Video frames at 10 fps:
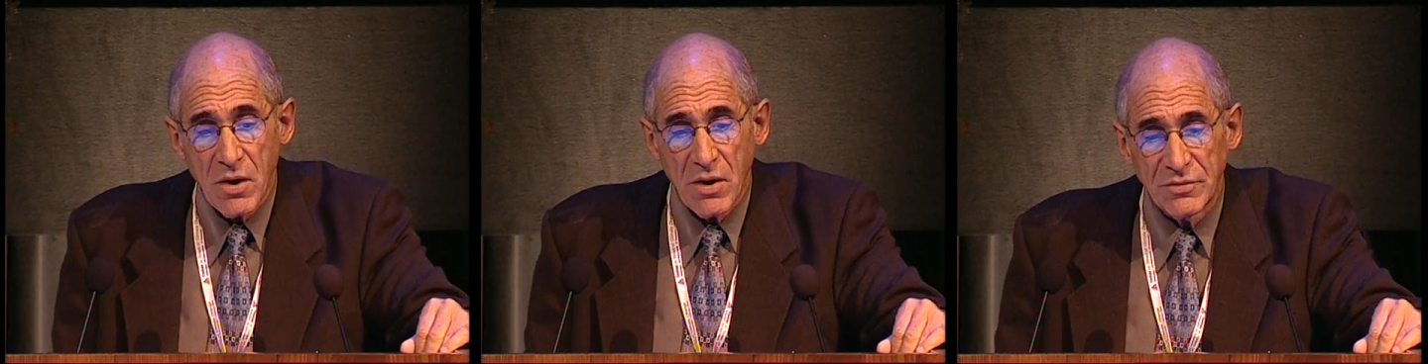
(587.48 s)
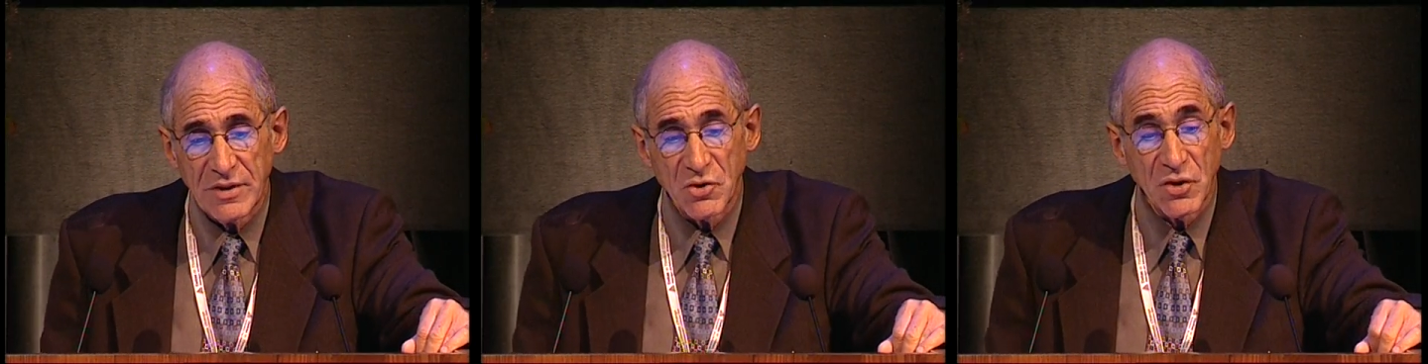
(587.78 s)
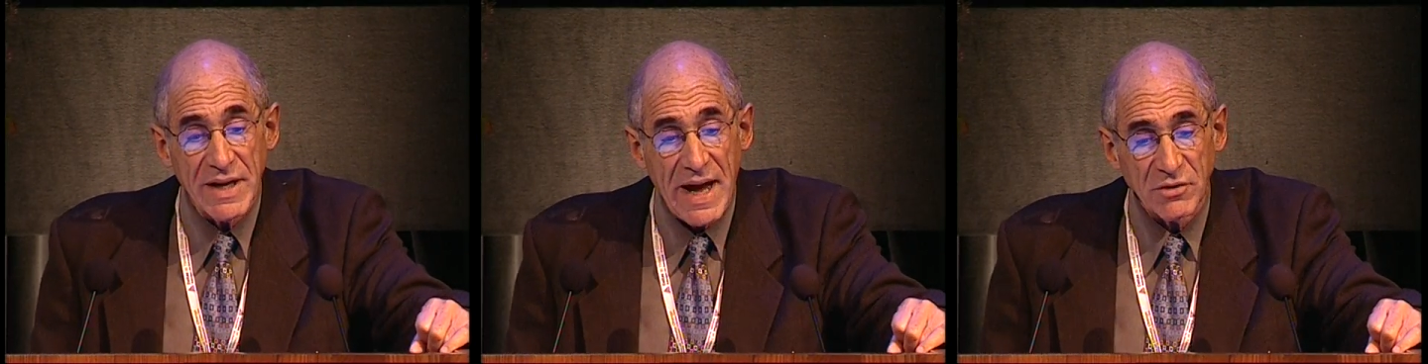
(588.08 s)
essentially
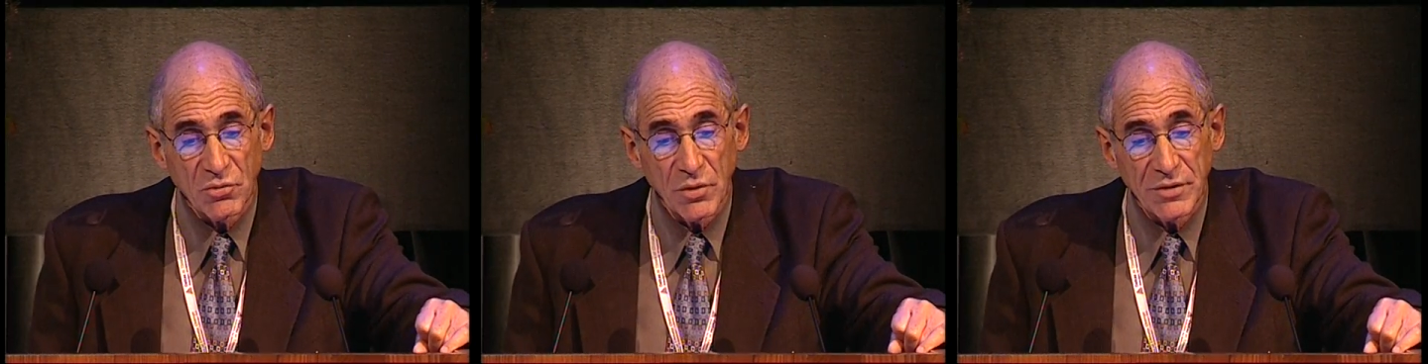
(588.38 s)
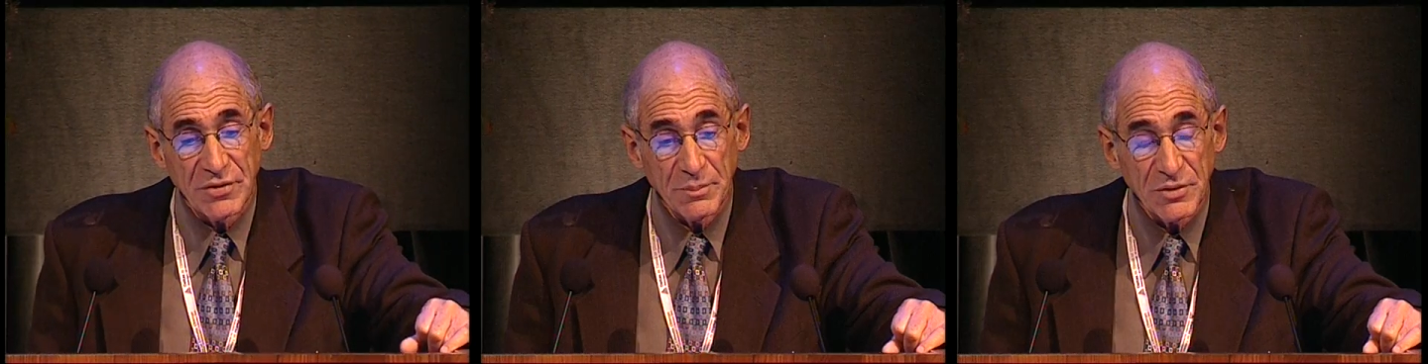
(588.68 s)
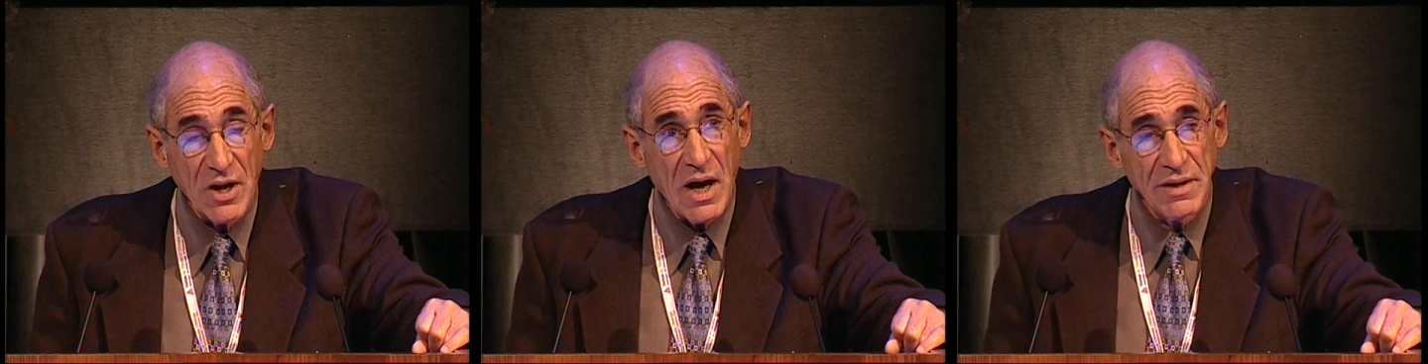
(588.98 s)
an extra
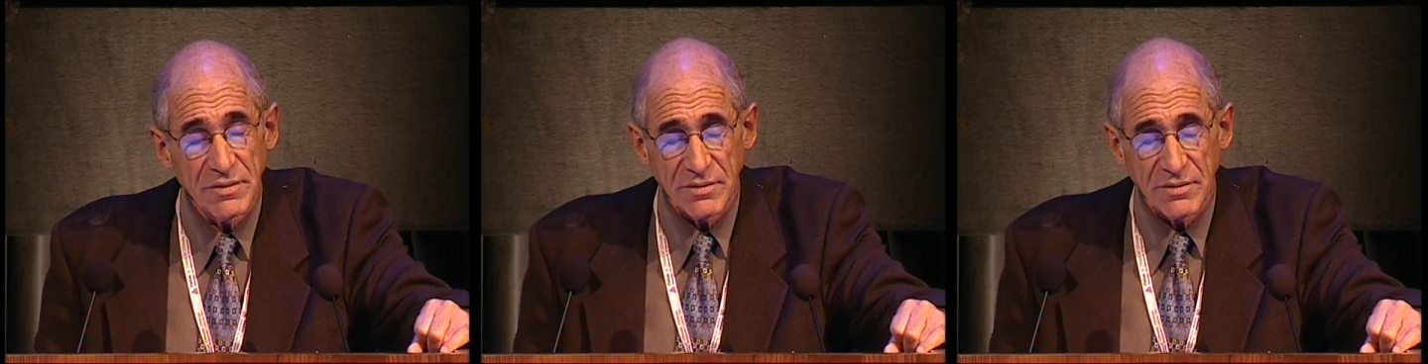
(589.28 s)
subsidence.